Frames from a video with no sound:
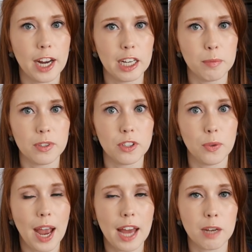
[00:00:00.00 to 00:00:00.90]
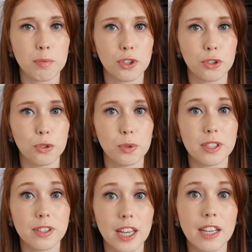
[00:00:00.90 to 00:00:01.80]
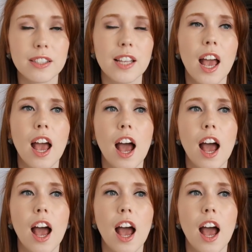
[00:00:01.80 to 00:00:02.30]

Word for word: items to add up to 6.